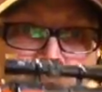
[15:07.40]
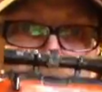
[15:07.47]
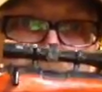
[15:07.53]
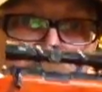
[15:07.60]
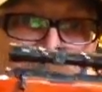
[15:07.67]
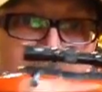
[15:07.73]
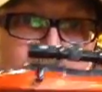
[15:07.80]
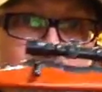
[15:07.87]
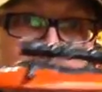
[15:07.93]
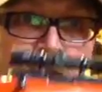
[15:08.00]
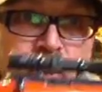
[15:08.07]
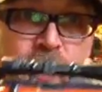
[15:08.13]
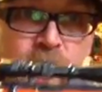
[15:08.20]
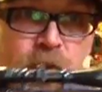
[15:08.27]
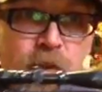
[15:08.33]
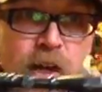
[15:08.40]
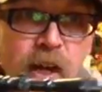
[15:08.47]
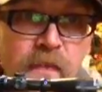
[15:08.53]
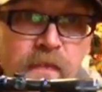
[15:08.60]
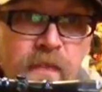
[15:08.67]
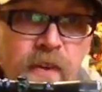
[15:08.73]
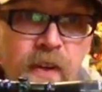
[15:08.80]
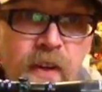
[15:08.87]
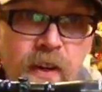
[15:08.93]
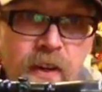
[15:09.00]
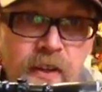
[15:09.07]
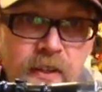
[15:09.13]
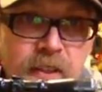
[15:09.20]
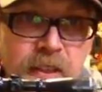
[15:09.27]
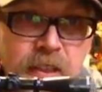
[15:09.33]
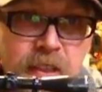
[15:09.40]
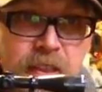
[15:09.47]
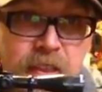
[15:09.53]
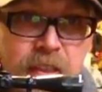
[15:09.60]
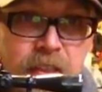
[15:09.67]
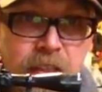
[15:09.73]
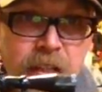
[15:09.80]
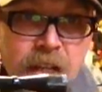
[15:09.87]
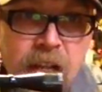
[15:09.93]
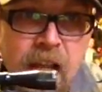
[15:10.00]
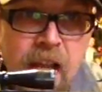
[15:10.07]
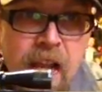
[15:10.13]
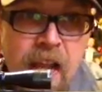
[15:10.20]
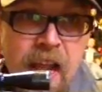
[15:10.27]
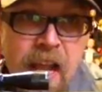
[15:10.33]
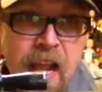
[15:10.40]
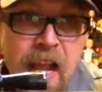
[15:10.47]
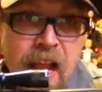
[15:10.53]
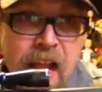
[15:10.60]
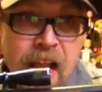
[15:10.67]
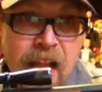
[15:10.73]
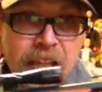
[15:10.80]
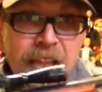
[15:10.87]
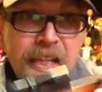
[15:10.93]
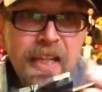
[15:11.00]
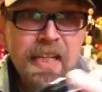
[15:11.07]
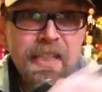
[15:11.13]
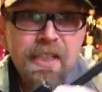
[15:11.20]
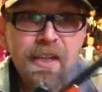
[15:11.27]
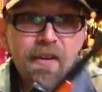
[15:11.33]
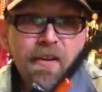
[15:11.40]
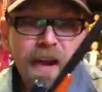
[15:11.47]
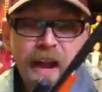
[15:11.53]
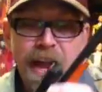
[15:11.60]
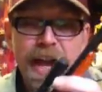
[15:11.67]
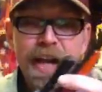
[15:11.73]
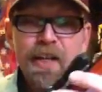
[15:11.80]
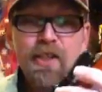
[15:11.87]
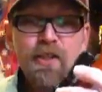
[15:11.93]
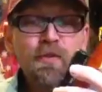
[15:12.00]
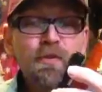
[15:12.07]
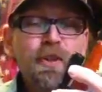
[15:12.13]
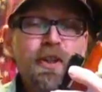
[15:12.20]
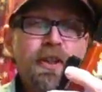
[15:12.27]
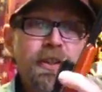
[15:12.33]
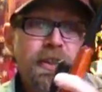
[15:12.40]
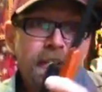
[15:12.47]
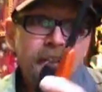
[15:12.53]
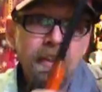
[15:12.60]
Picaro showed off hers. And these are actual